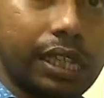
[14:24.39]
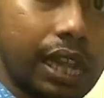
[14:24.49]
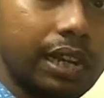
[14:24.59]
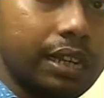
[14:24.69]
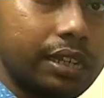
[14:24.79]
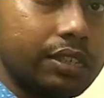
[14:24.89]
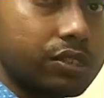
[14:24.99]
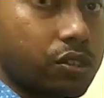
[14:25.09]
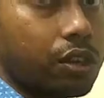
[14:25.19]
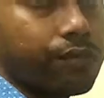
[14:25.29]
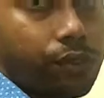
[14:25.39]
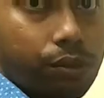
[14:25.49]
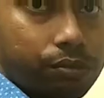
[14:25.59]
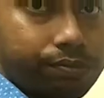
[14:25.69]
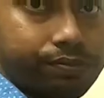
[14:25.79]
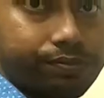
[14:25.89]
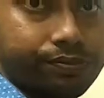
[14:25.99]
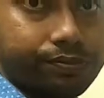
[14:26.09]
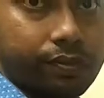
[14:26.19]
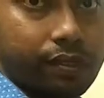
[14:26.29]
air is not flow.
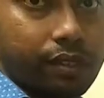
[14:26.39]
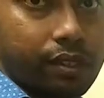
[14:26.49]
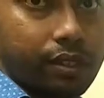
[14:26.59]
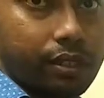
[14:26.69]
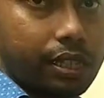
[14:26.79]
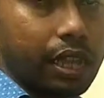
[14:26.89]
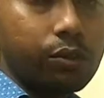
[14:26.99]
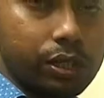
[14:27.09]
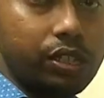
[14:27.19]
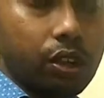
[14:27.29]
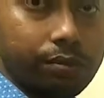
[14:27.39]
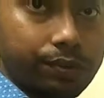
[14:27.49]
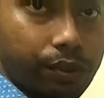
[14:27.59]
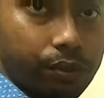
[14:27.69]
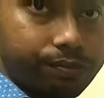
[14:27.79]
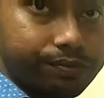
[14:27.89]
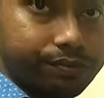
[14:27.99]
Air will not be flow.